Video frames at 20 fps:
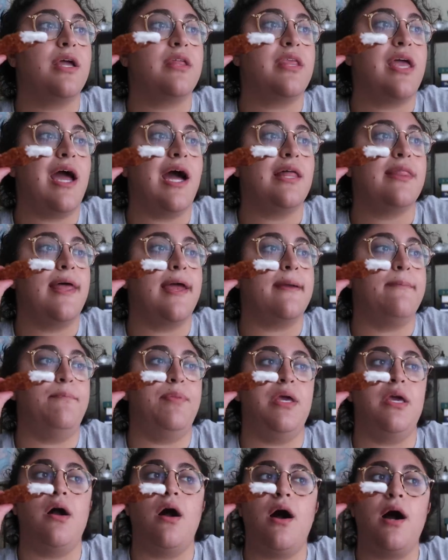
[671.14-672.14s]
Like they had like
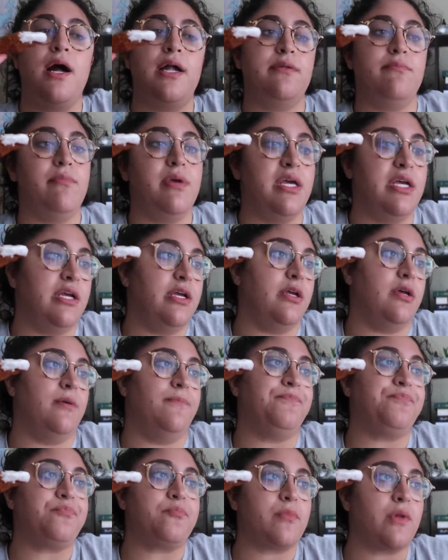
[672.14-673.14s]
Beyond
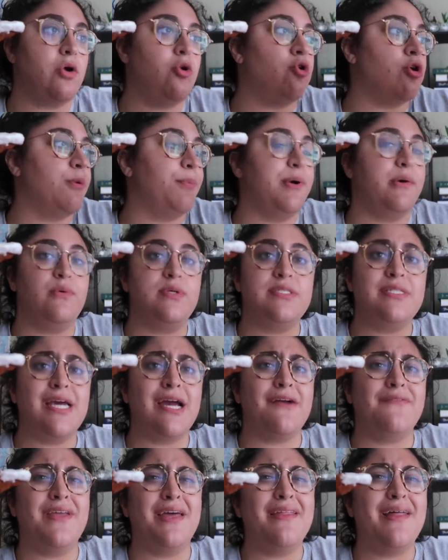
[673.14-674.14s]
Meat corporate was
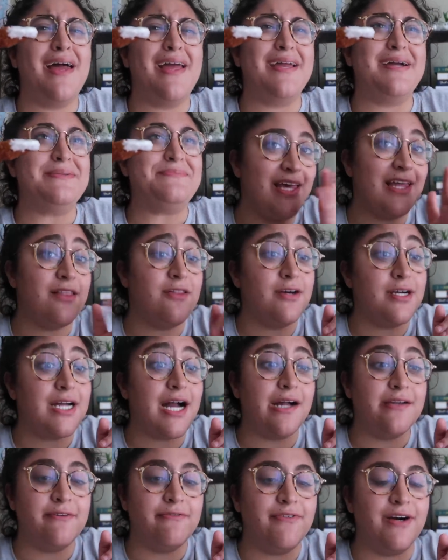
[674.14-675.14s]
there. They like, it looked
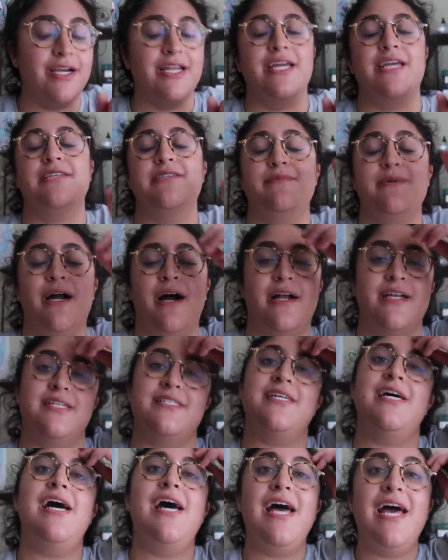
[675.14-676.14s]
kind of funny to be
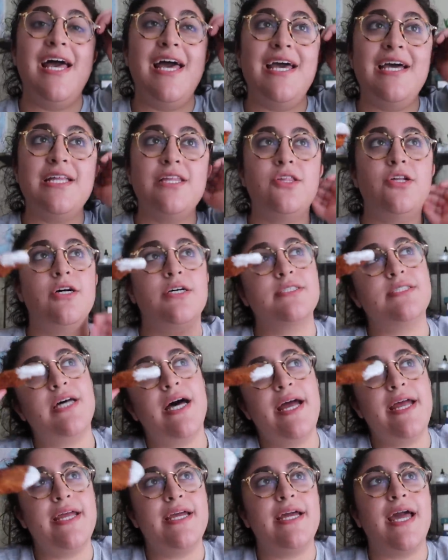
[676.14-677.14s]
honest. It looked
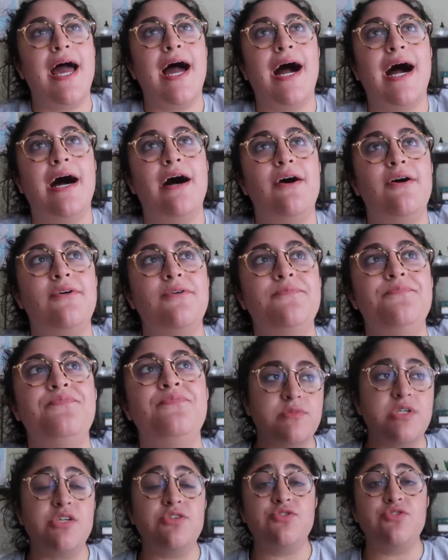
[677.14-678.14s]
like how,
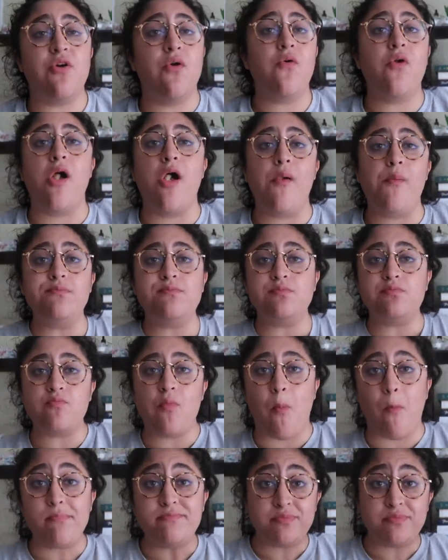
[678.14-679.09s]
that's so good.